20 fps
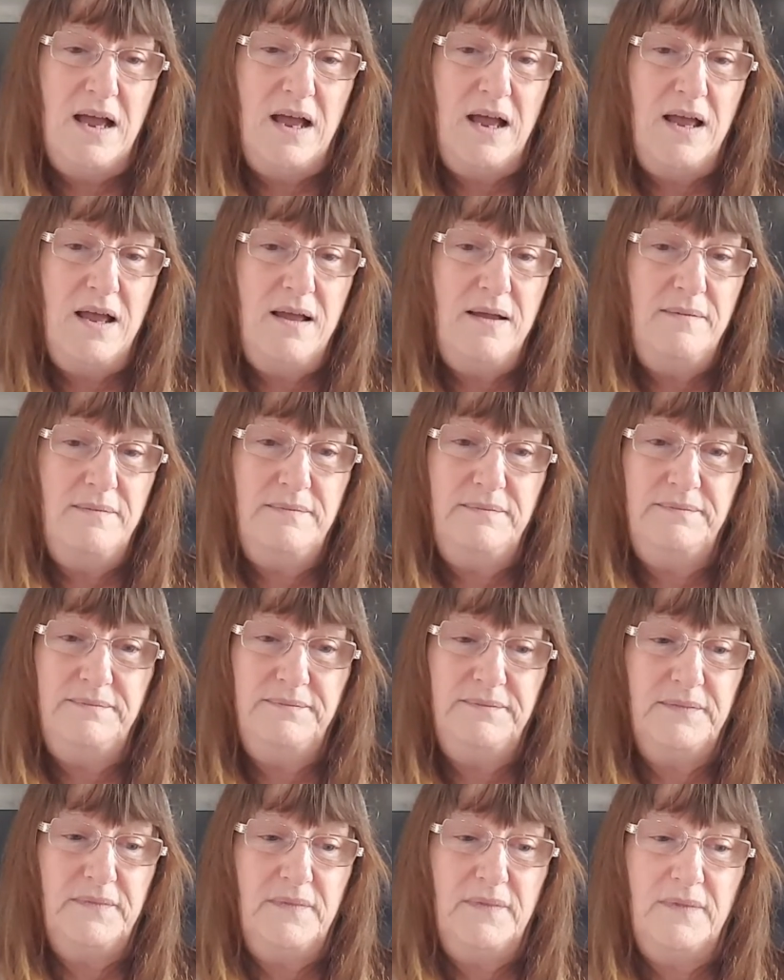
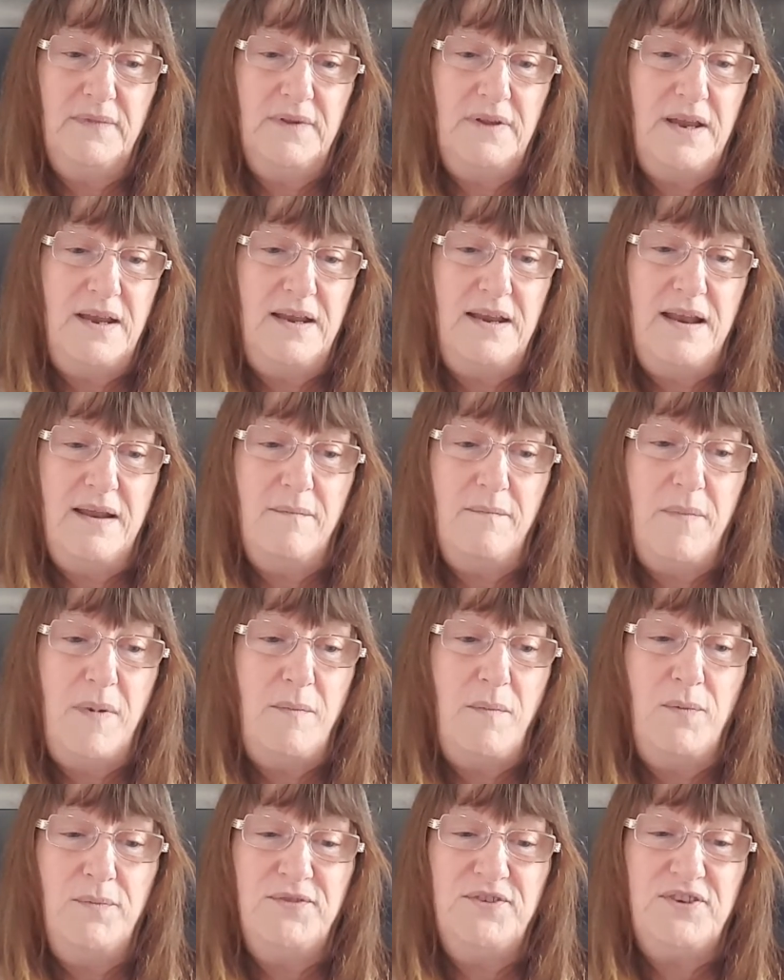My
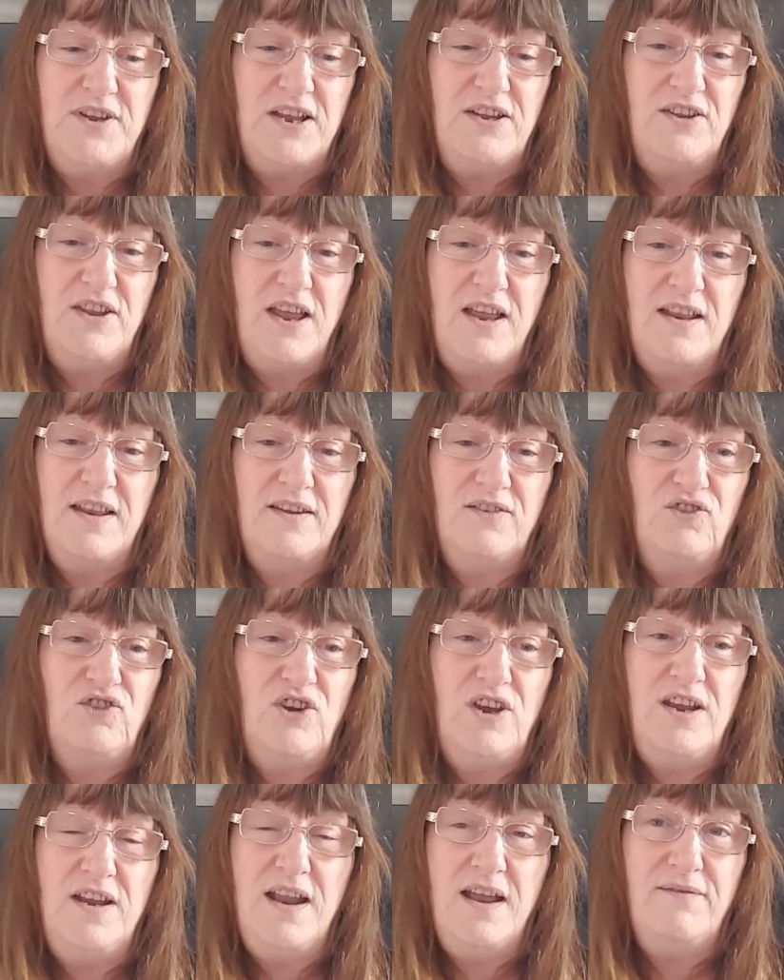mum said that
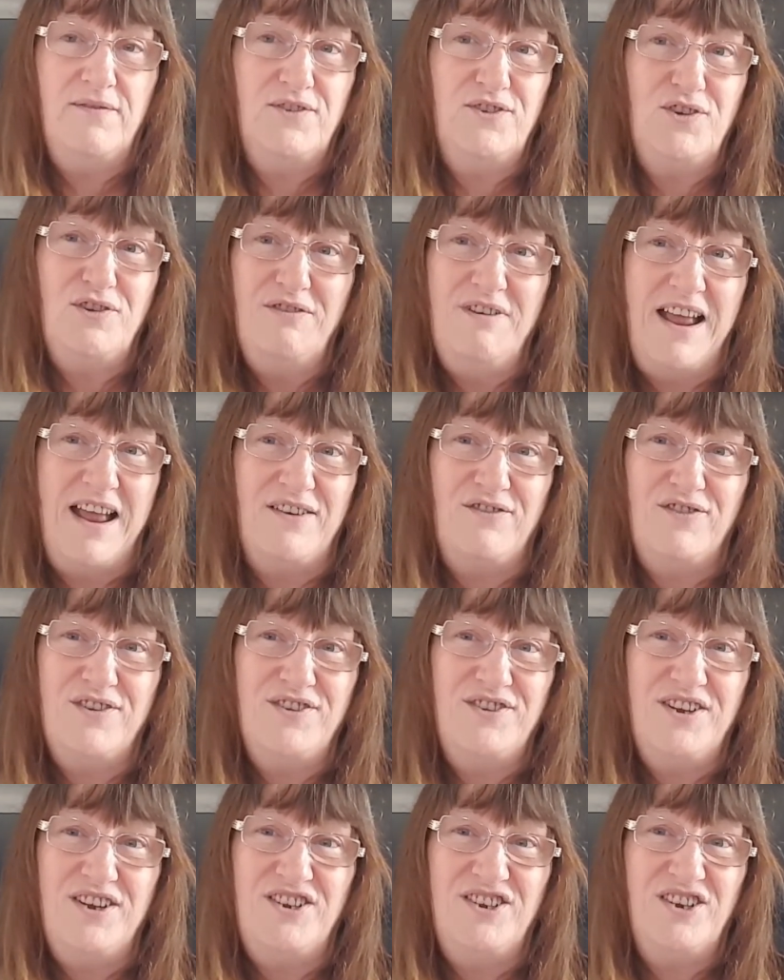she never saw
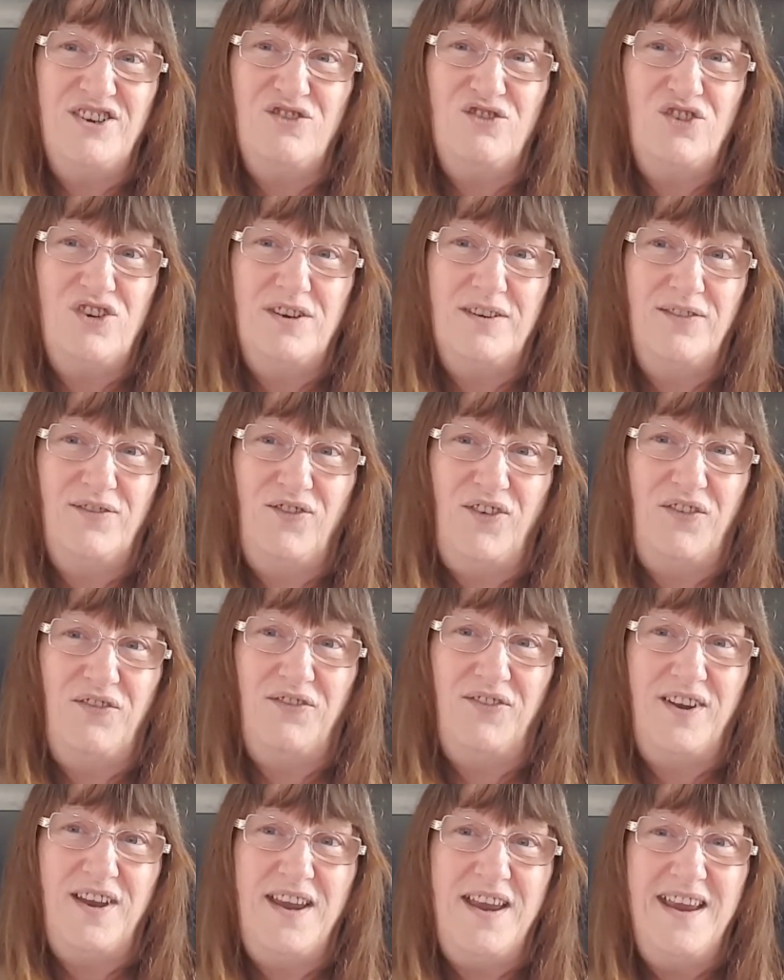electricity till she was
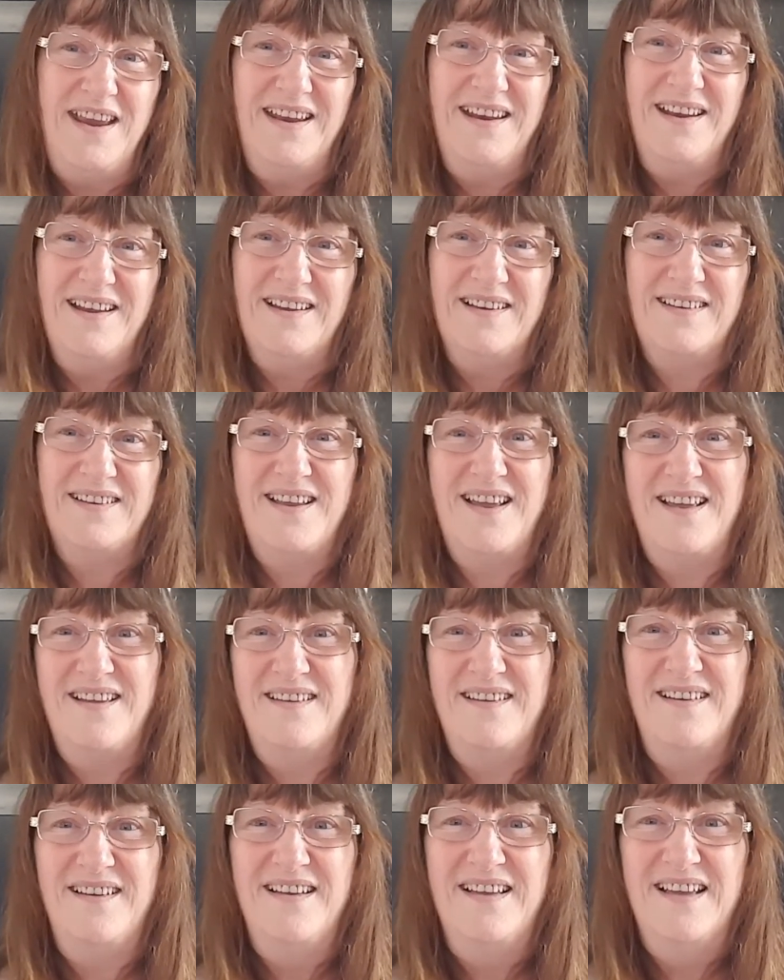15.
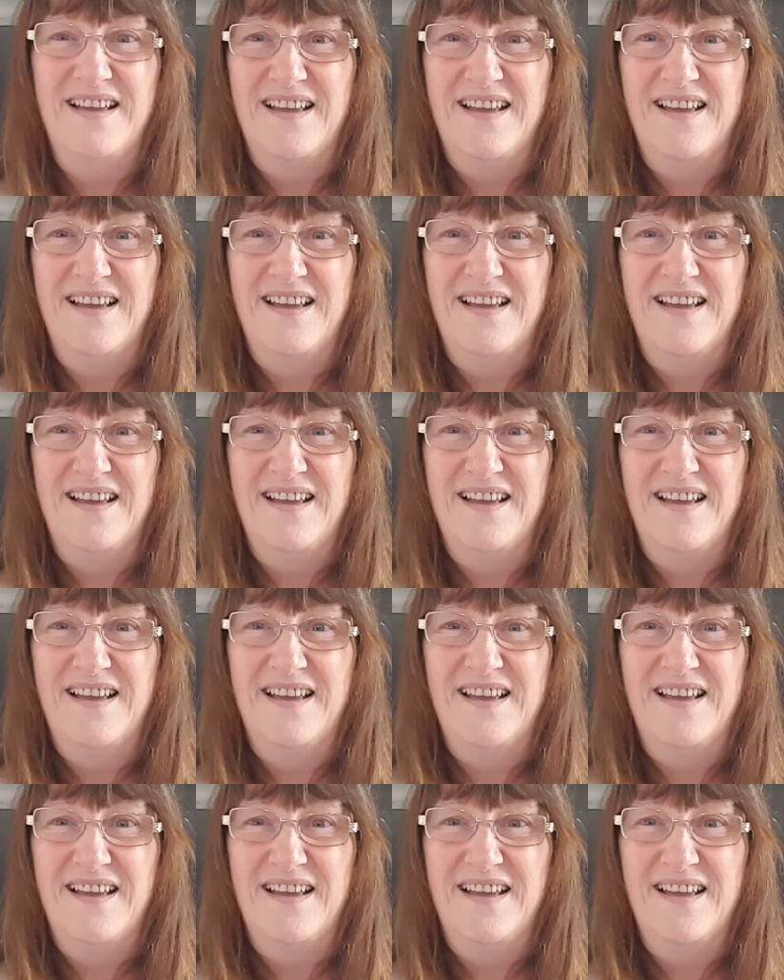So,